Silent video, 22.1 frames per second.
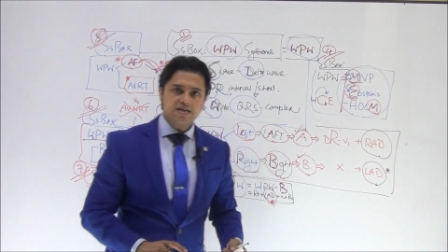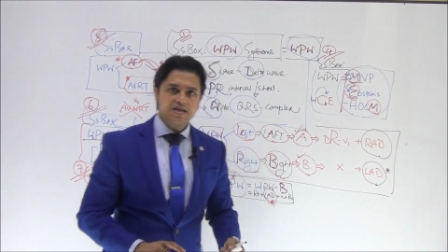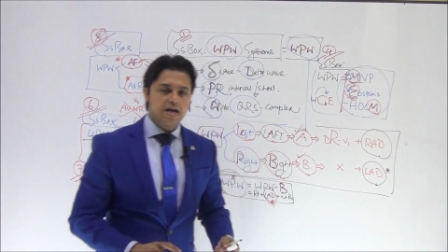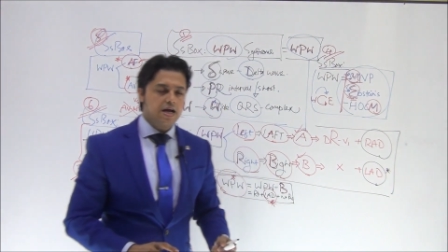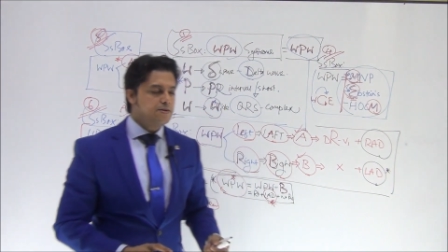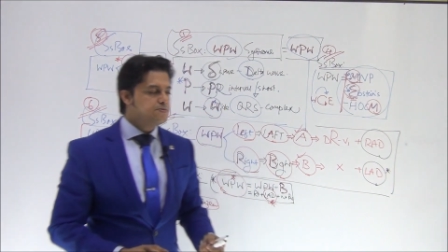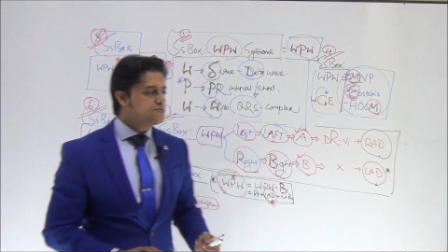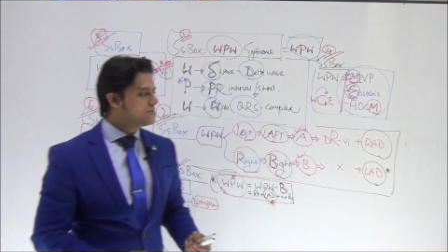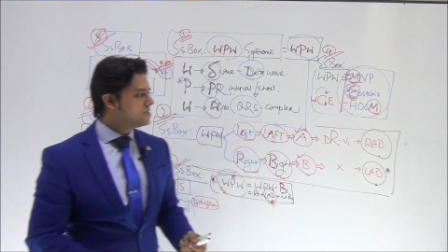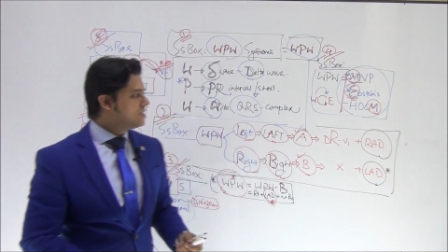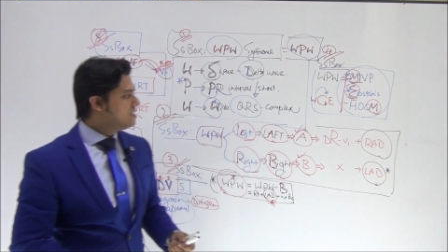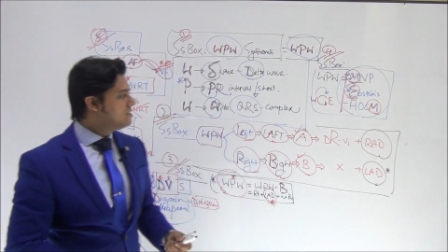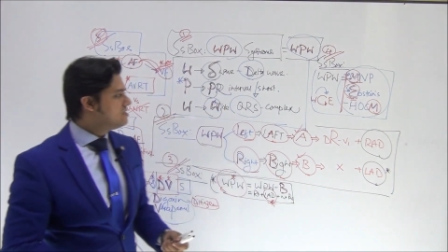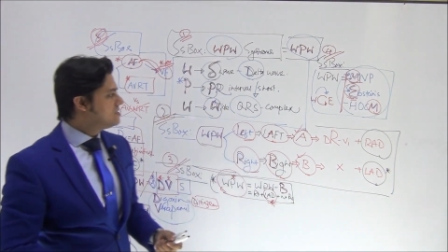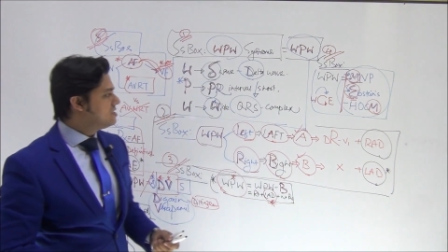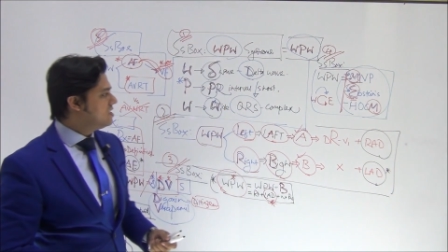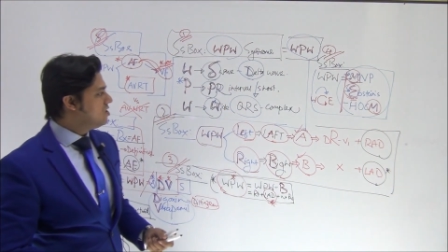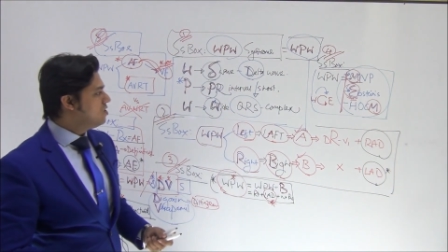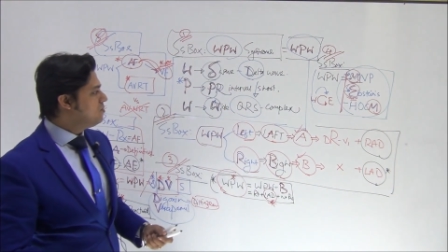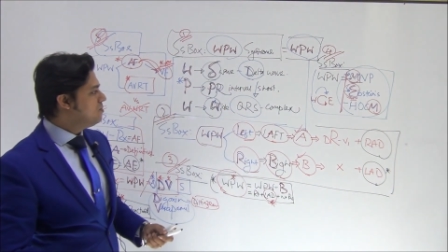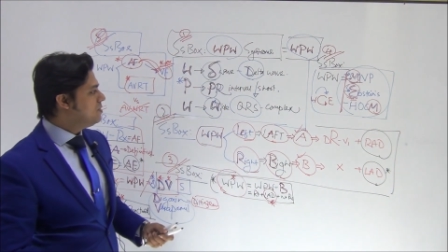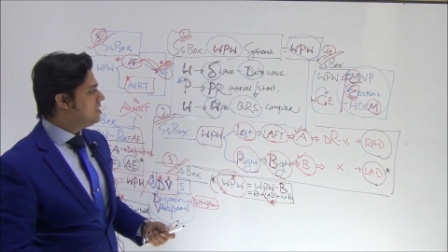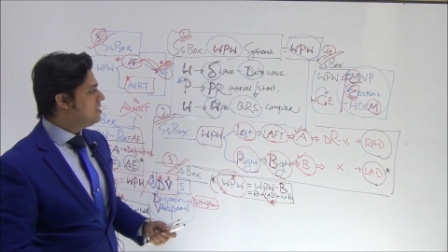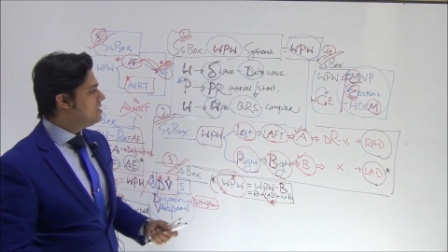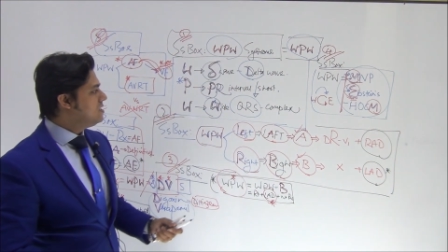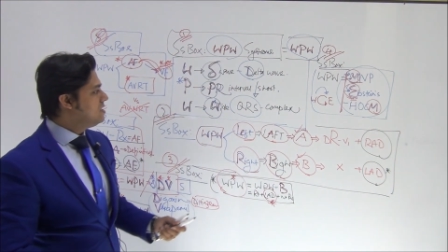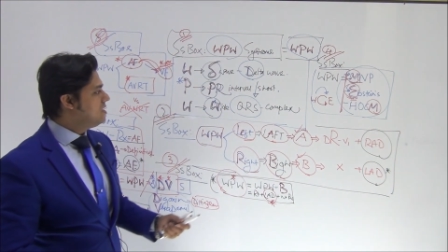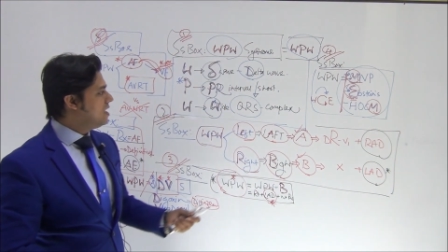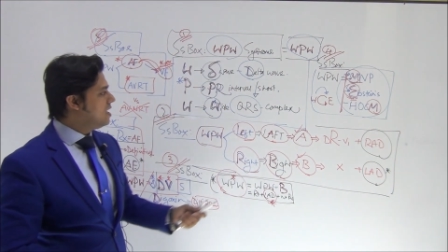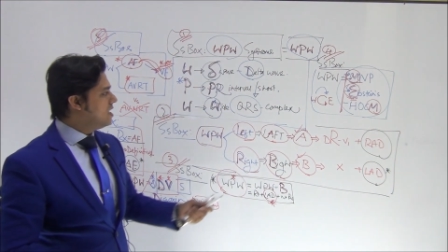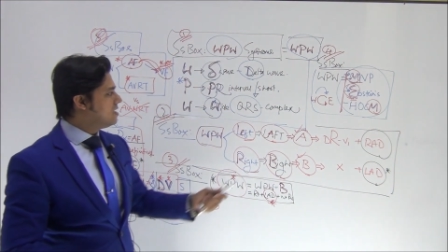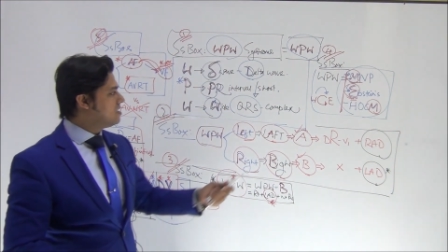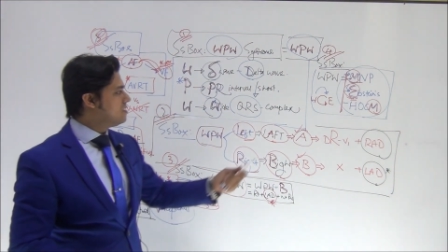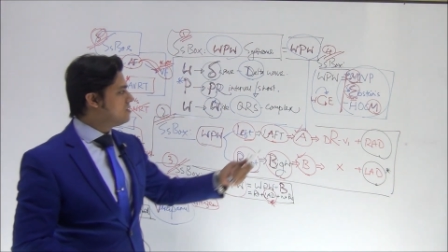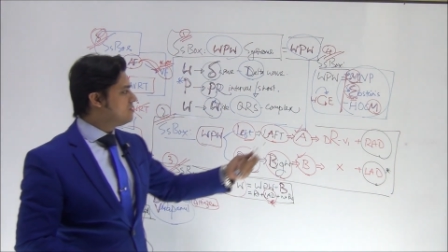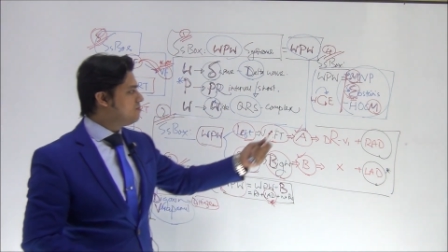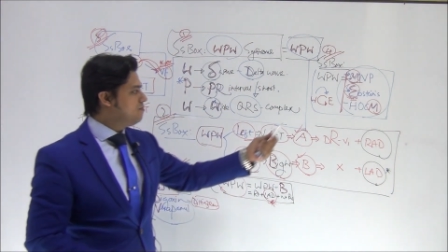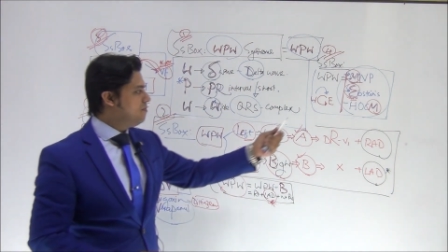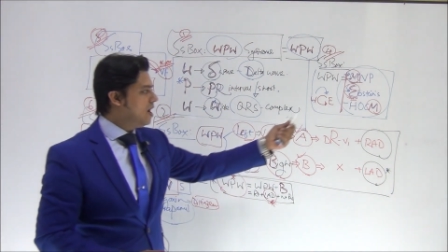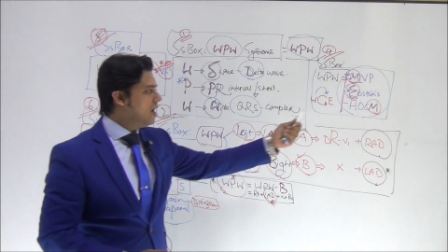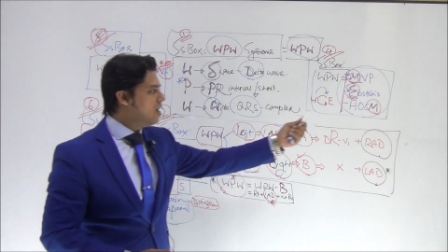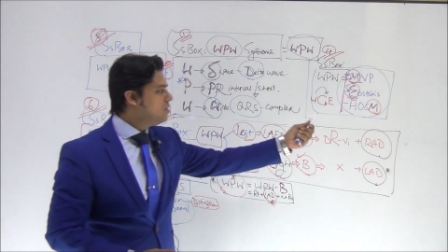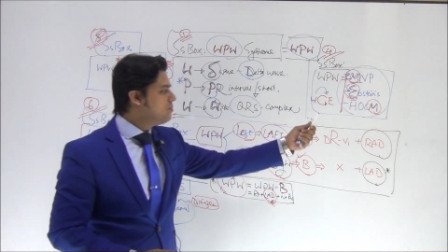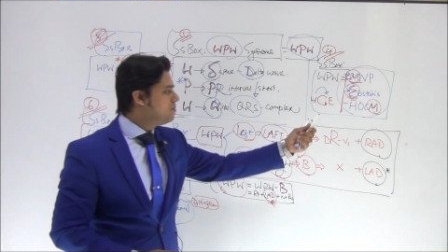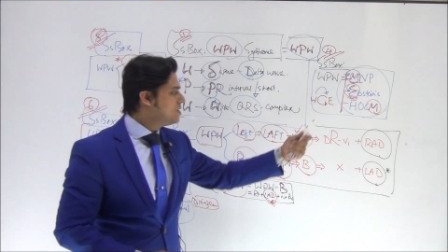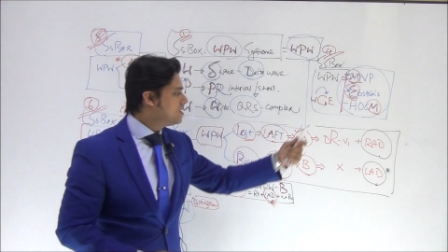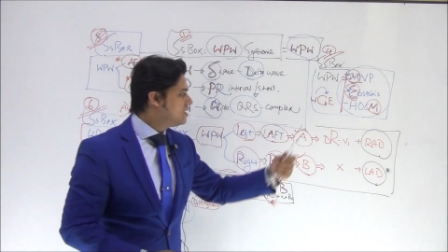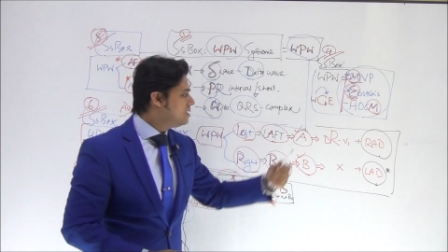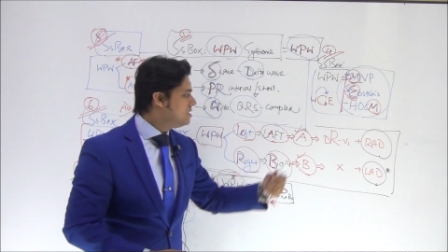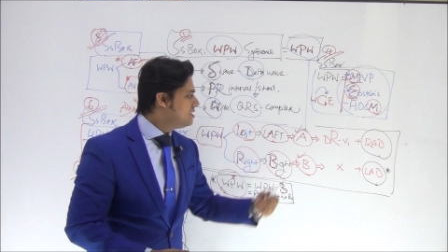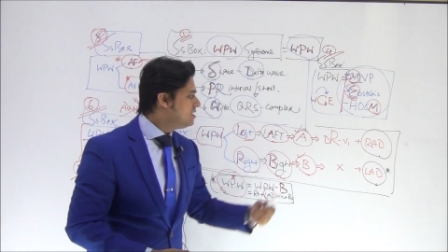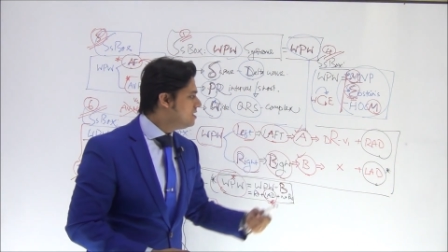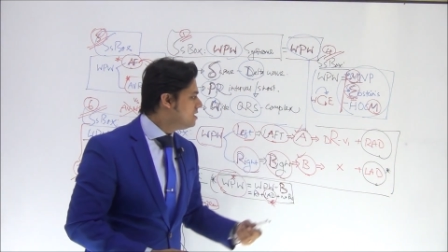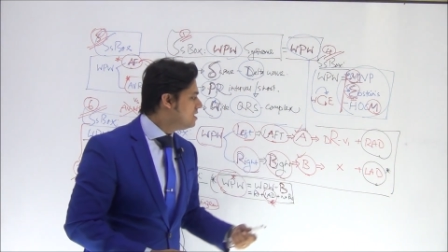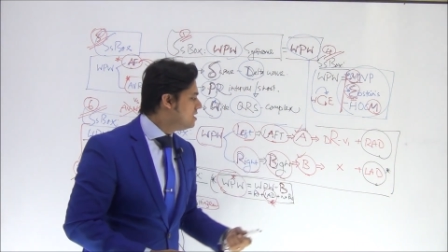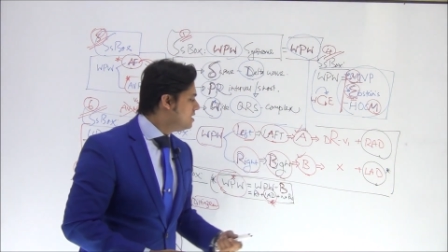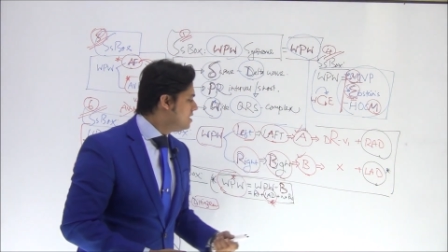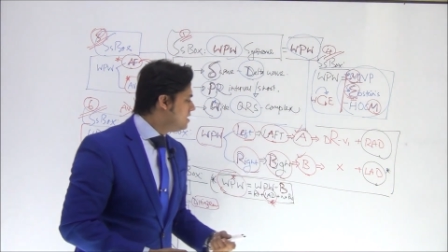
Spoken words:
Epstein's anomaly and myopathy.